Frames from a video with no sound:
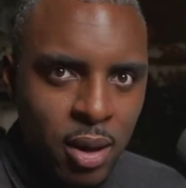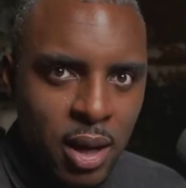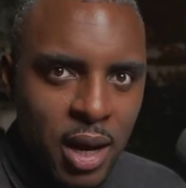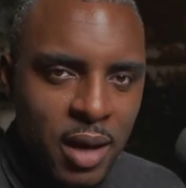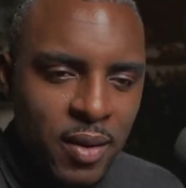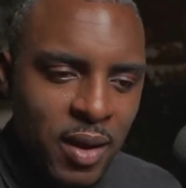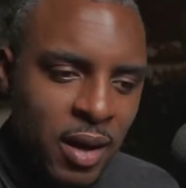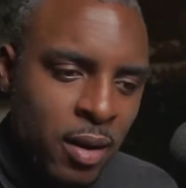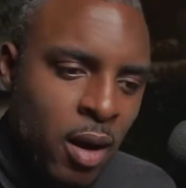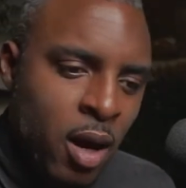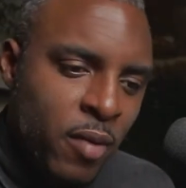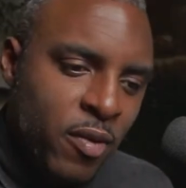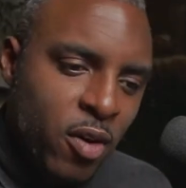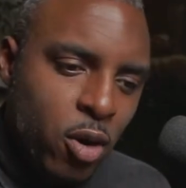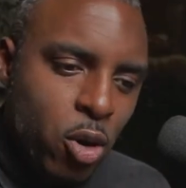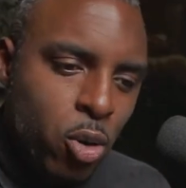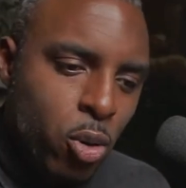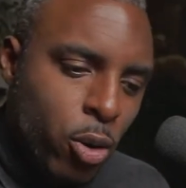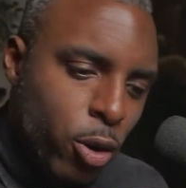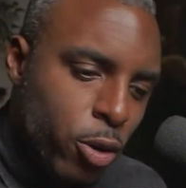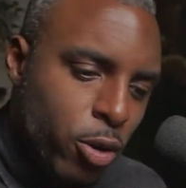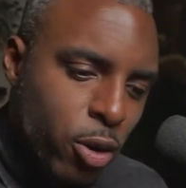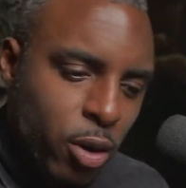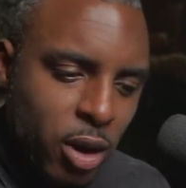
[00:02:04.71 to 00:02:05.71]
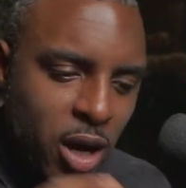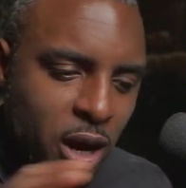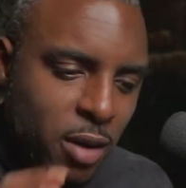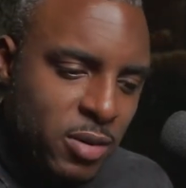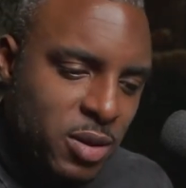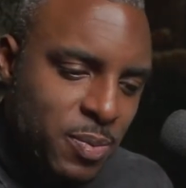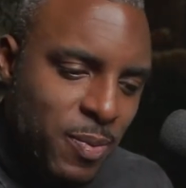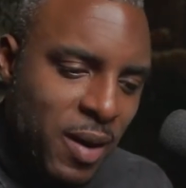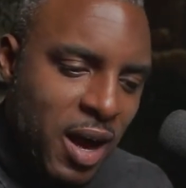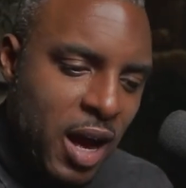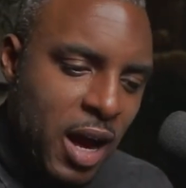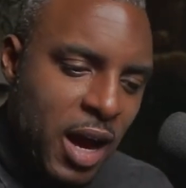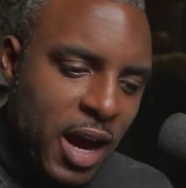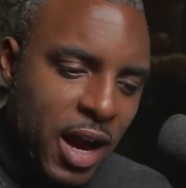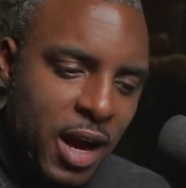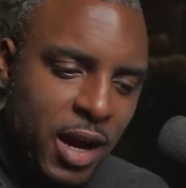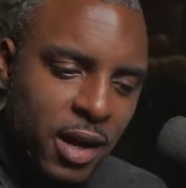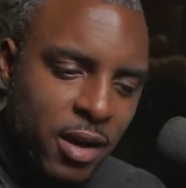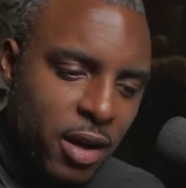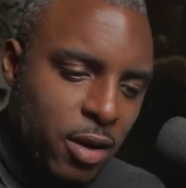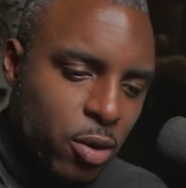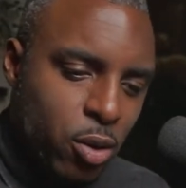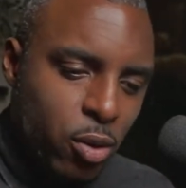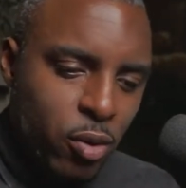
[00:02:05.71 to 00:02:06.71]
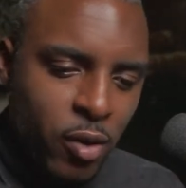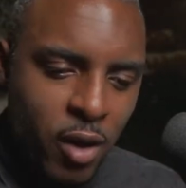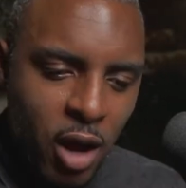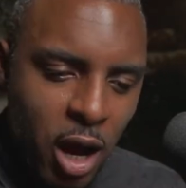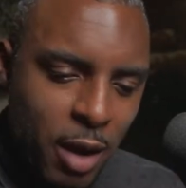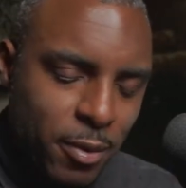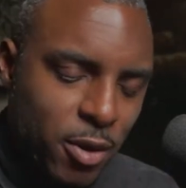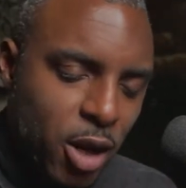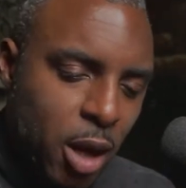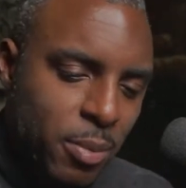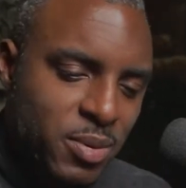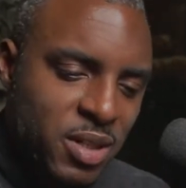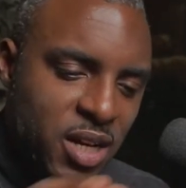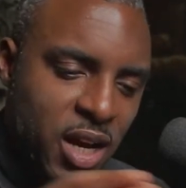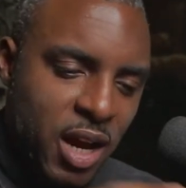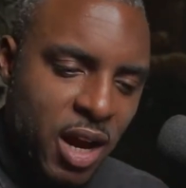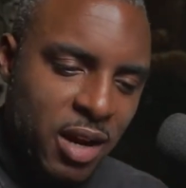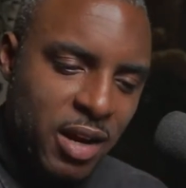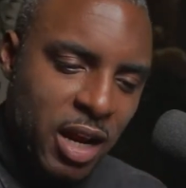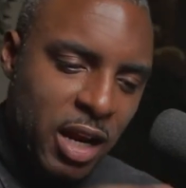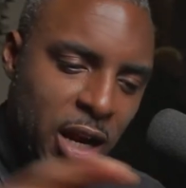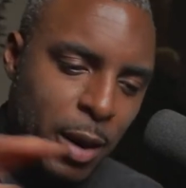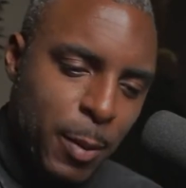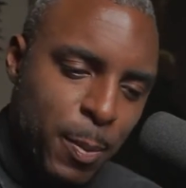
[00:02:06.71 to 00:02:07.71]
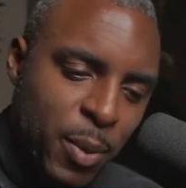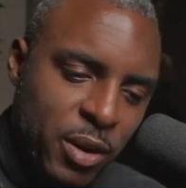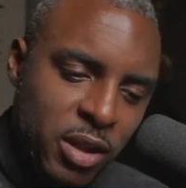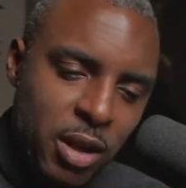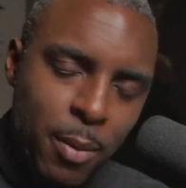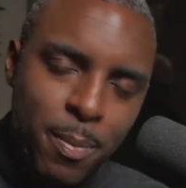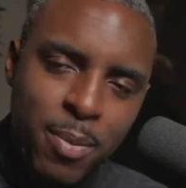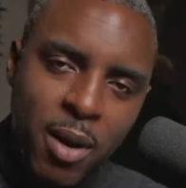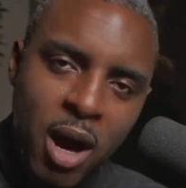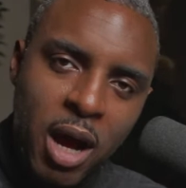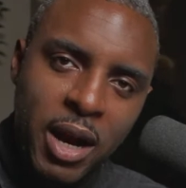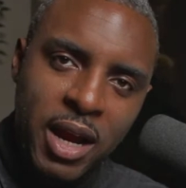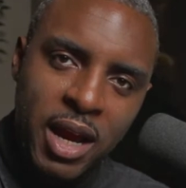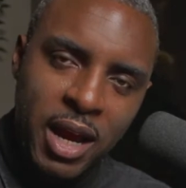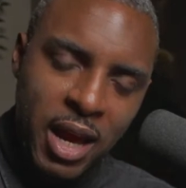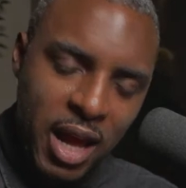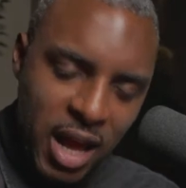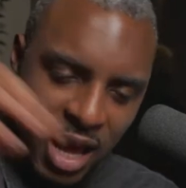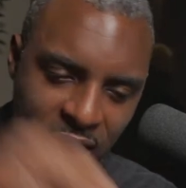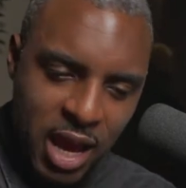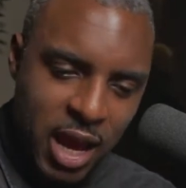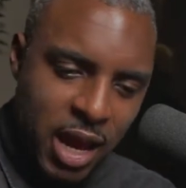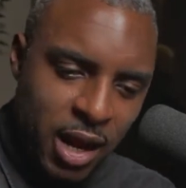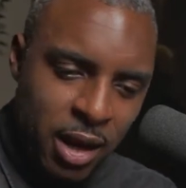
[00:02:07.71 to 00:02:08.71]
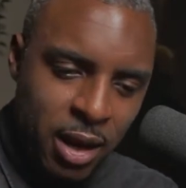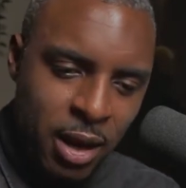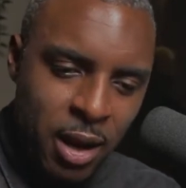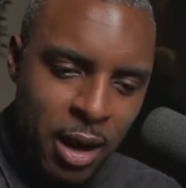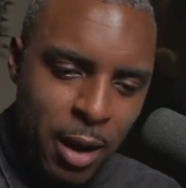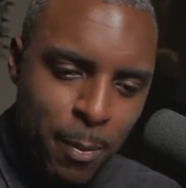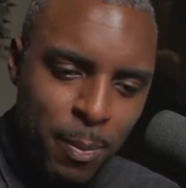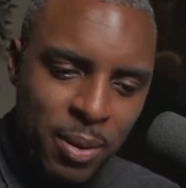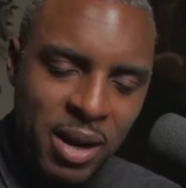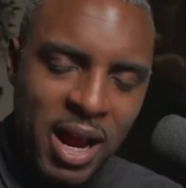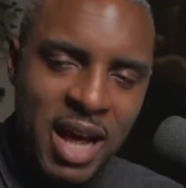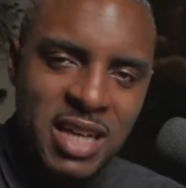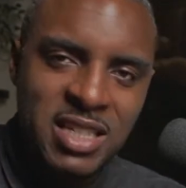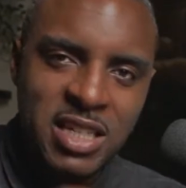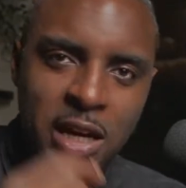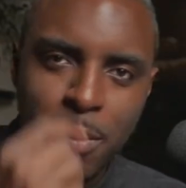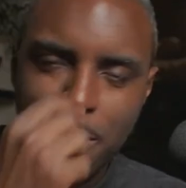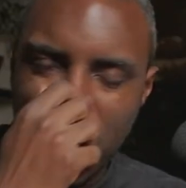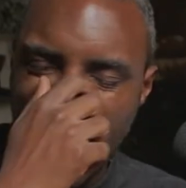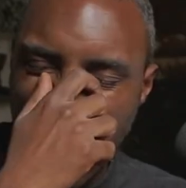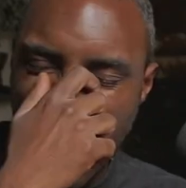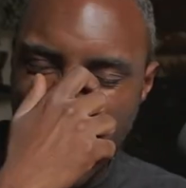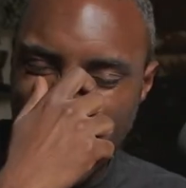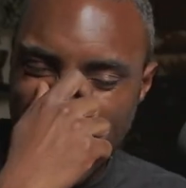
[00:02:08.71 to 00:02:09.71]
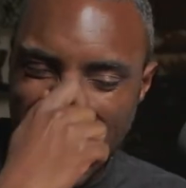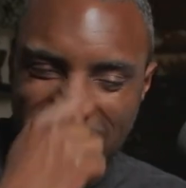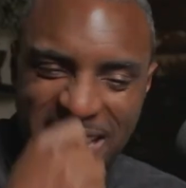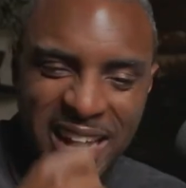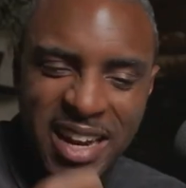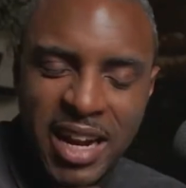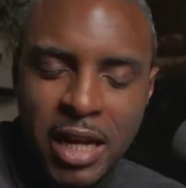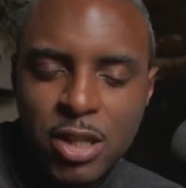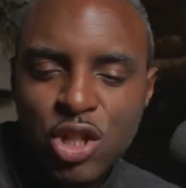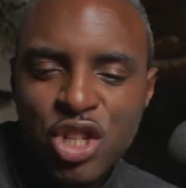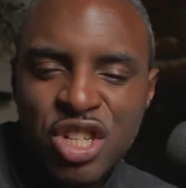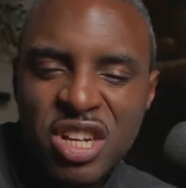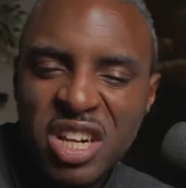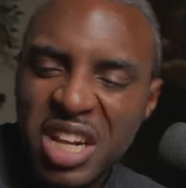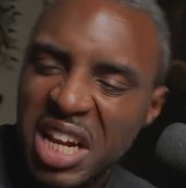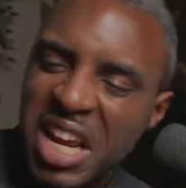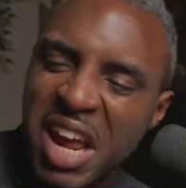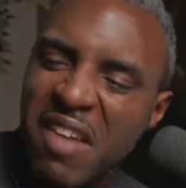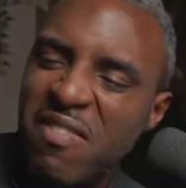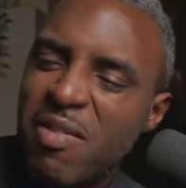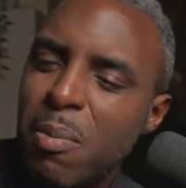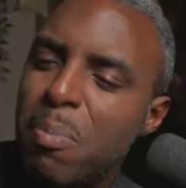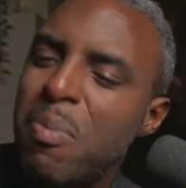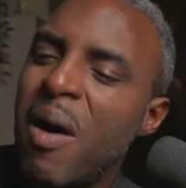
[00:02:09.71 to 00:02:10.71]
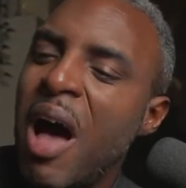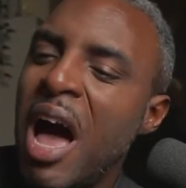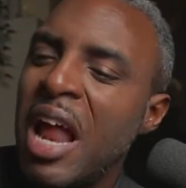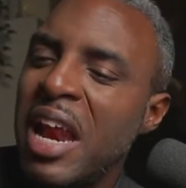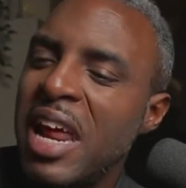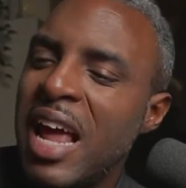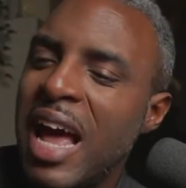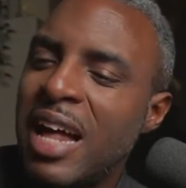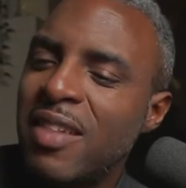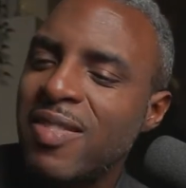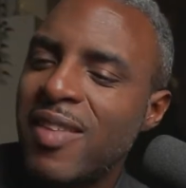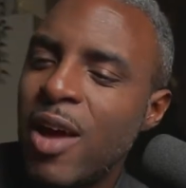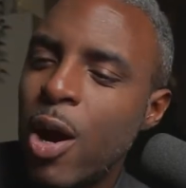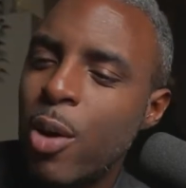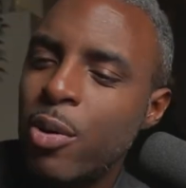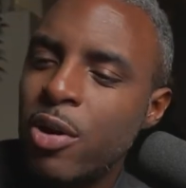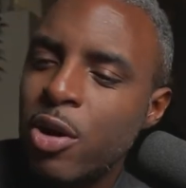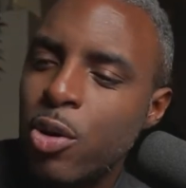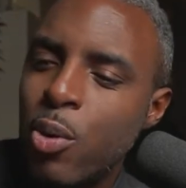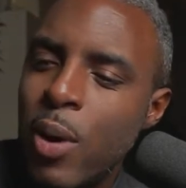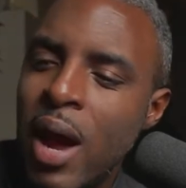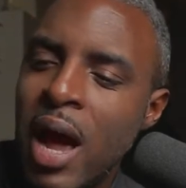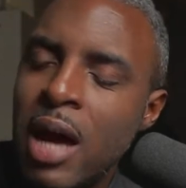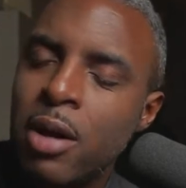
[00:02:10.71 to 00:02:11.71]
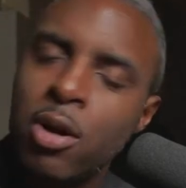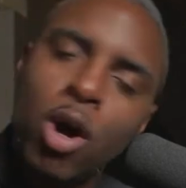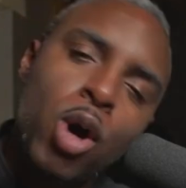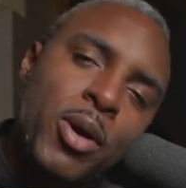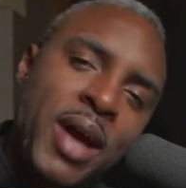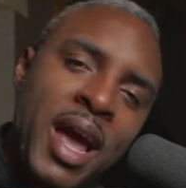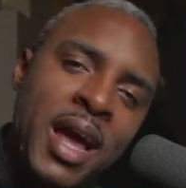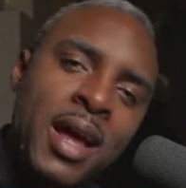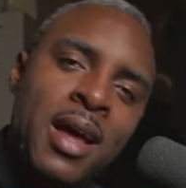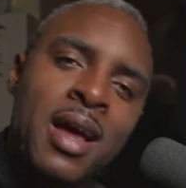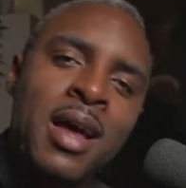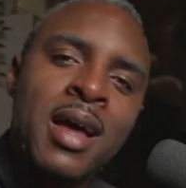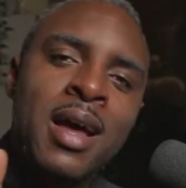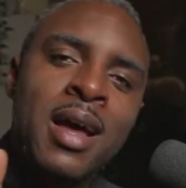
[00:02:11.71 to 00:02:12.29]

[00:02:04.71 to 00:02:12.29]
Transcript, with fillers: And then the coroner comes by and they do the autopsy and then they put the body in a plastic bag and then they just leave the body out there on the ground. Okay.